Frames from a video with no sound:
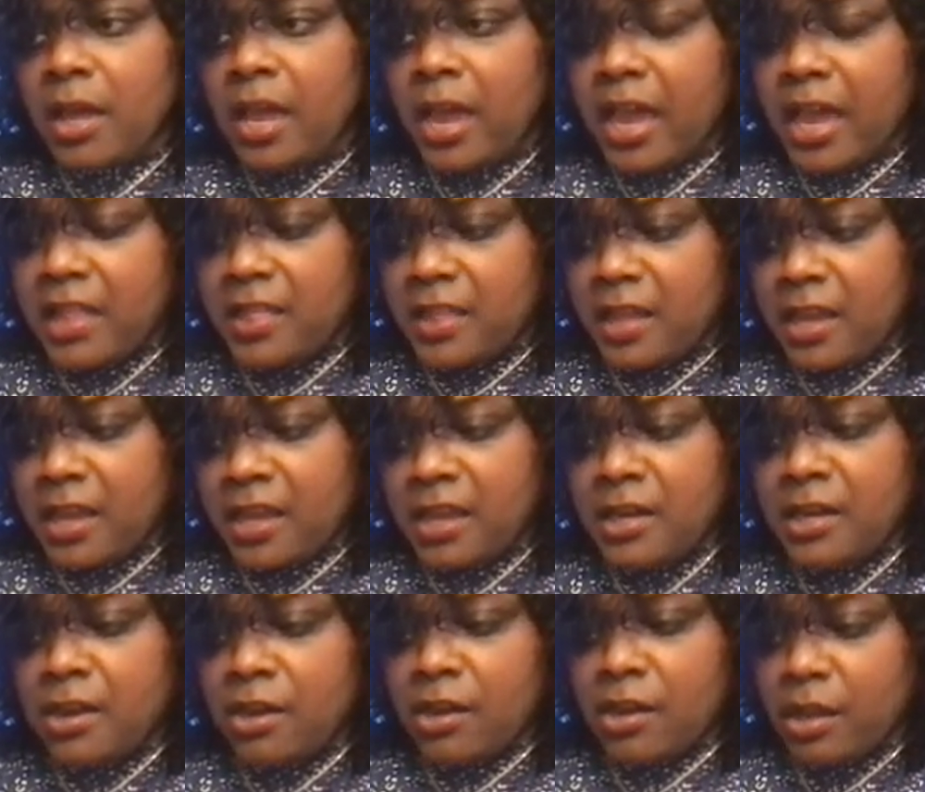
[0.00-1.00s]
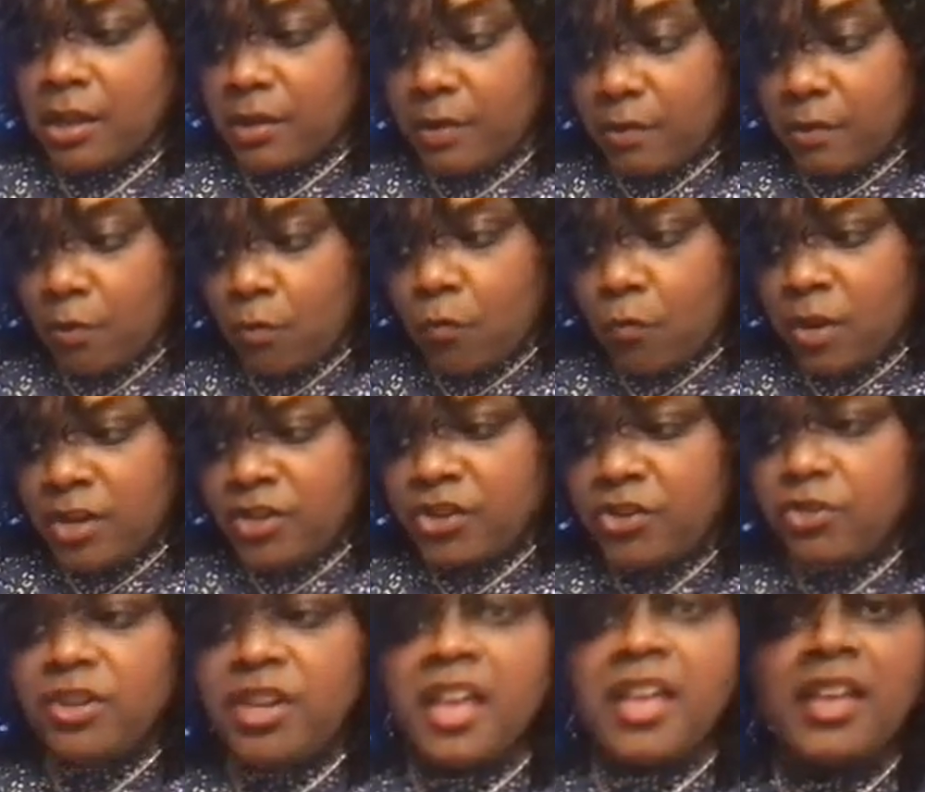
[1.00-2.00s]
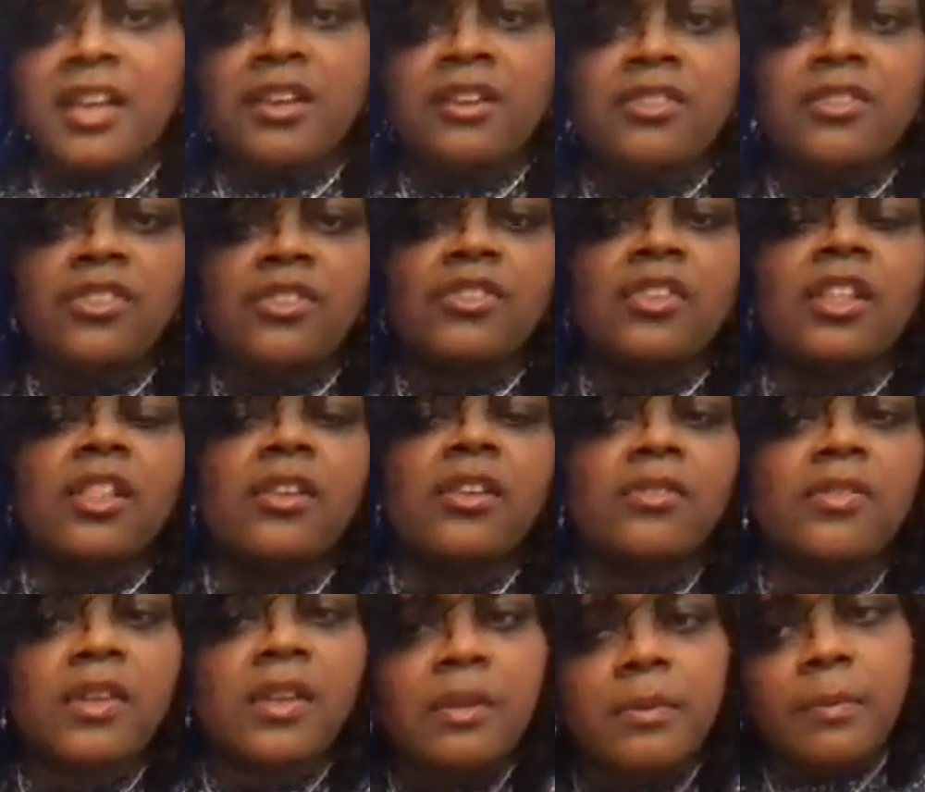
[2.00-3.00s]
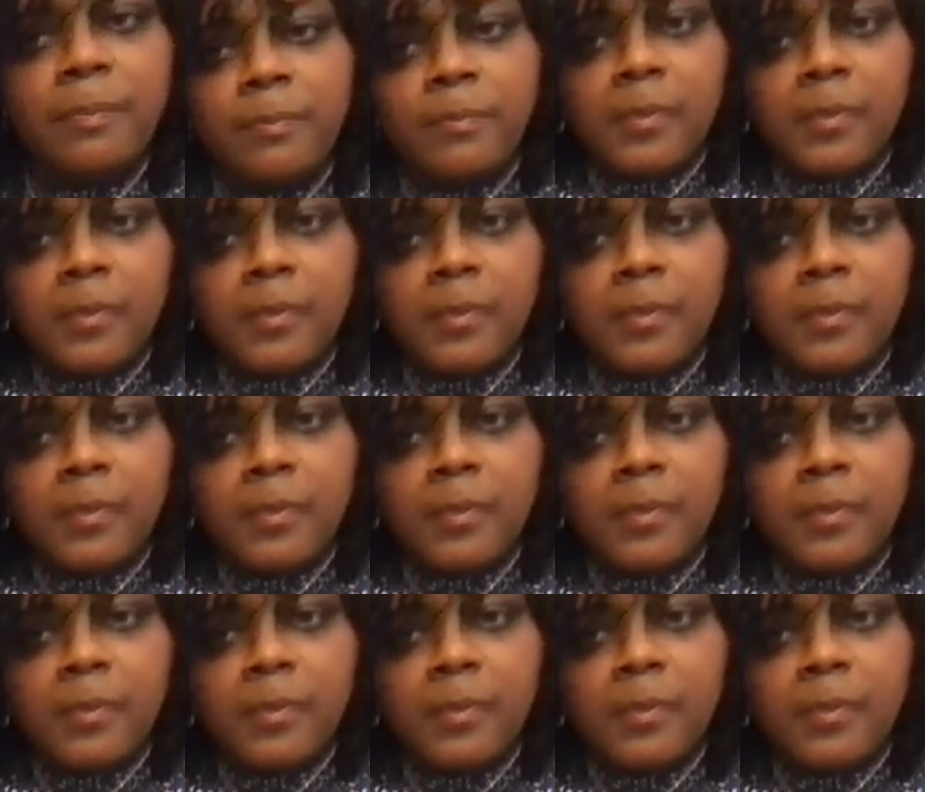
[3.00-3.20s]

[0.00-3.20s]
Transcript: and then once you're done, just close it